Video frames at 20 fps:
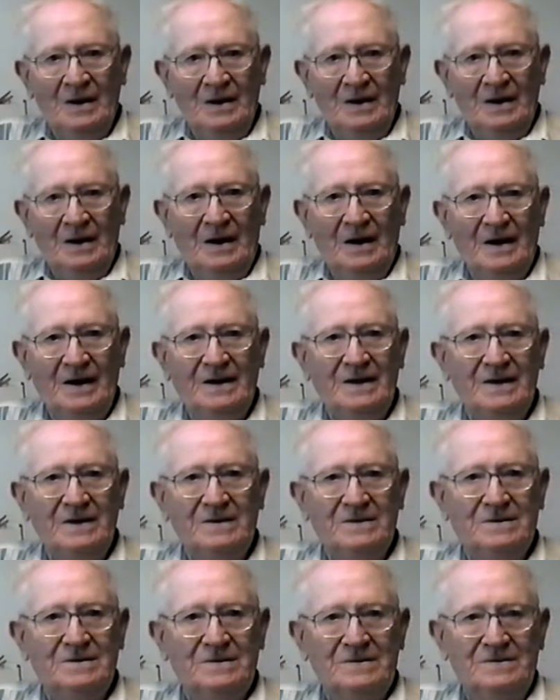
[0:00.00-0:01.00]

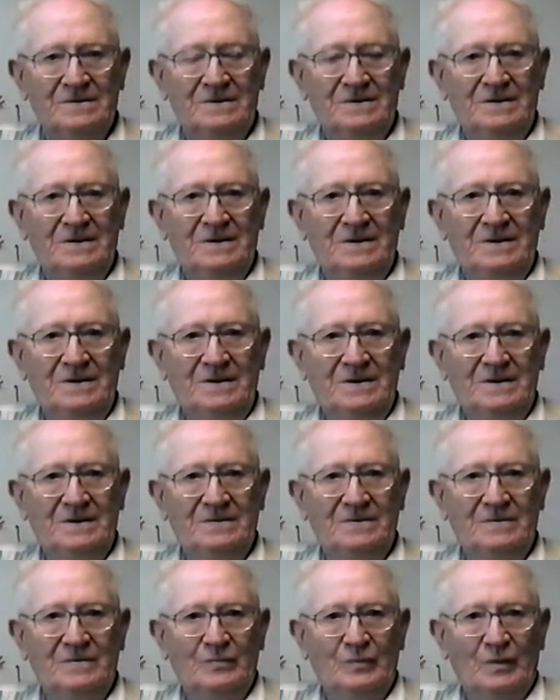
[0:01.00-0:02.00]
hiding and
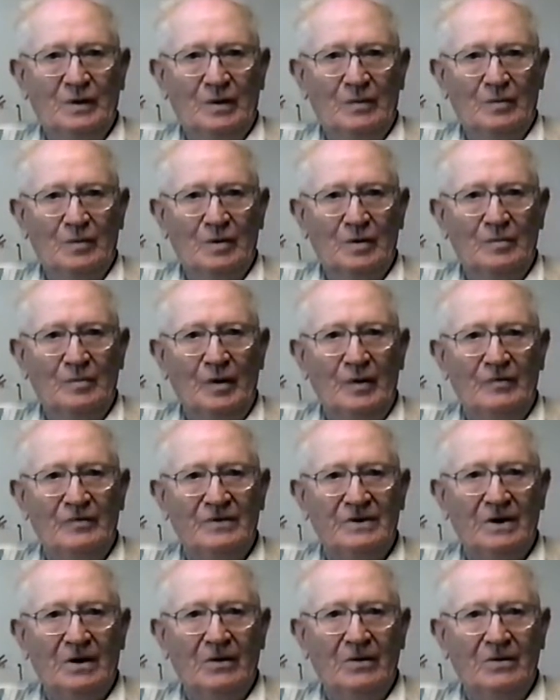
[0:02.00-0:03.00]
while we were
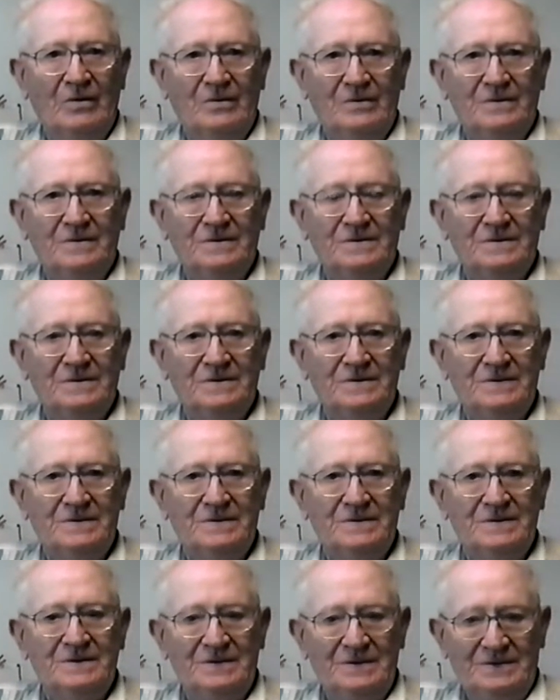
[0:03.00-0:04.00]
moving along. And
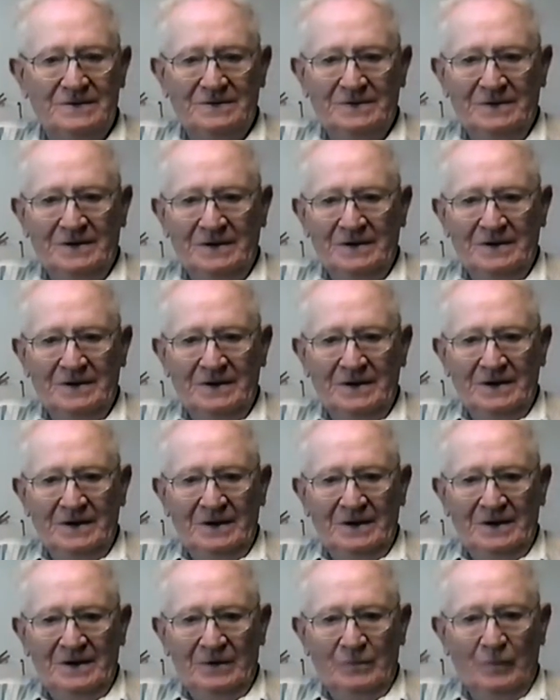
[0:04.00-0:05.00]

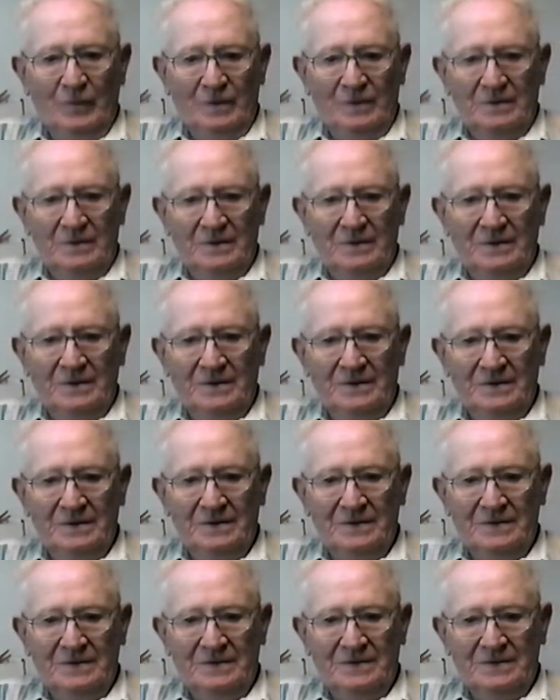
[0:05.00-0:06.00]
one
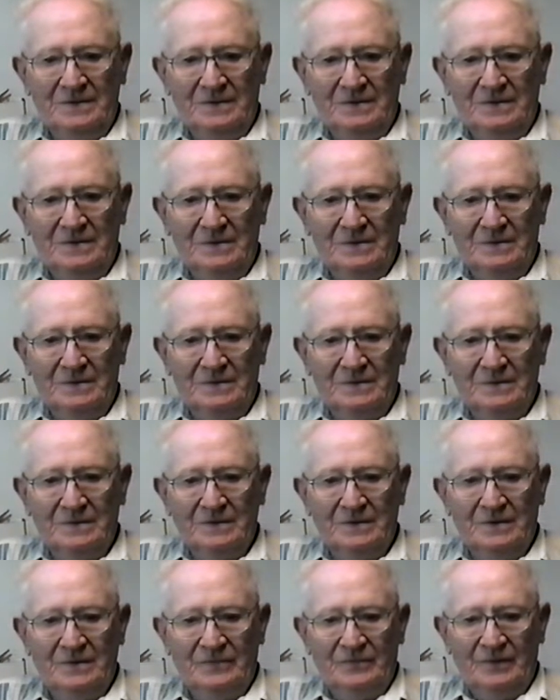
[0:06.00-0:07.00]

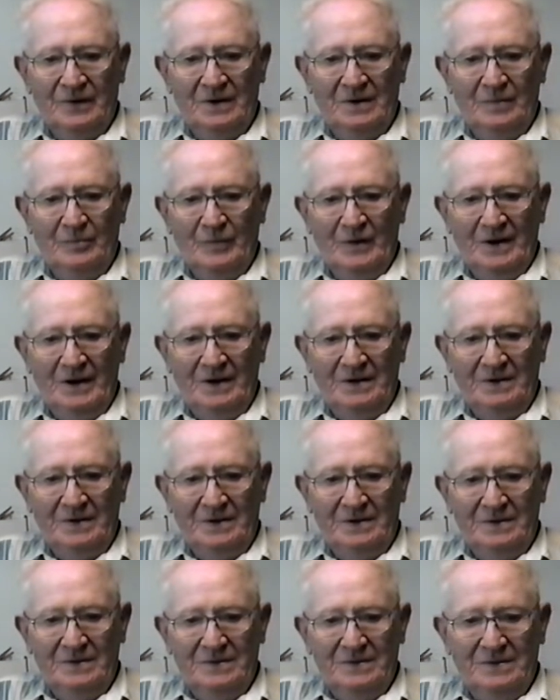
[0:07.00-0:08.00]
good friend of
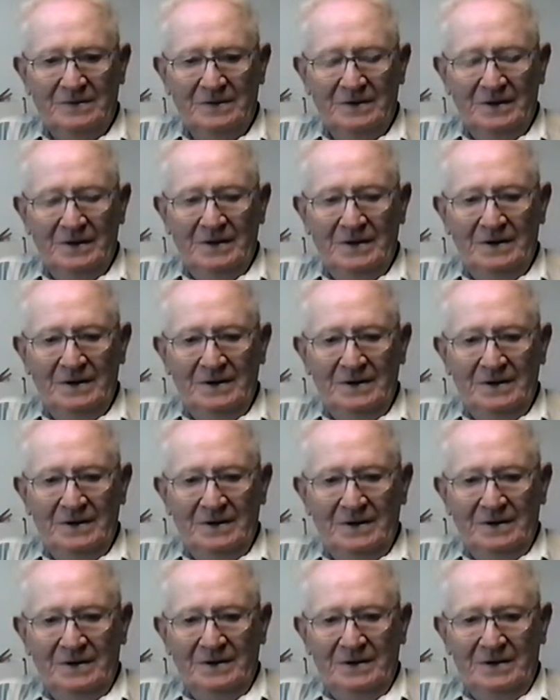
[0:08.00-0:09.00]
mine,
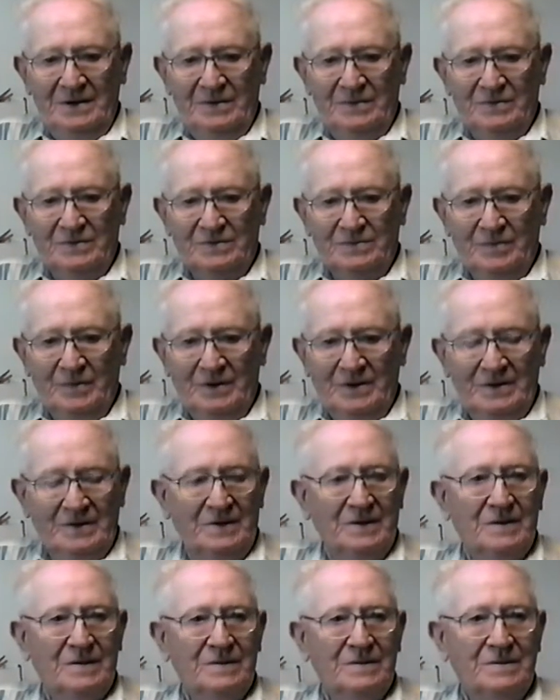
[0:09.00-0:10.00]
he was
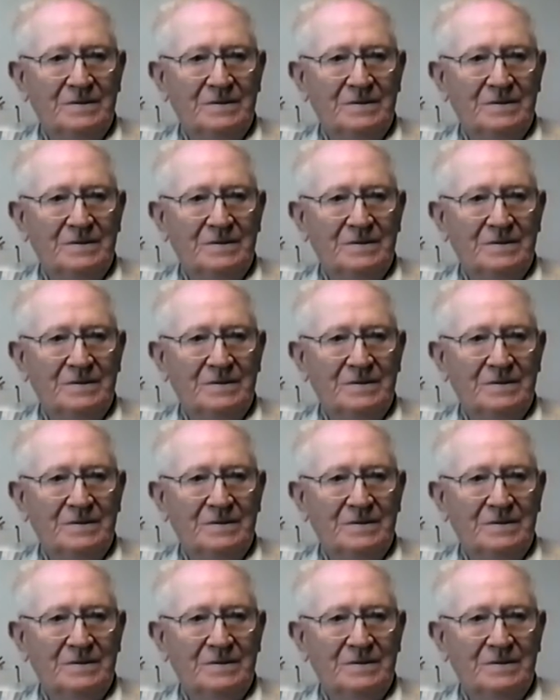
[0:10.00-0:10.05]
my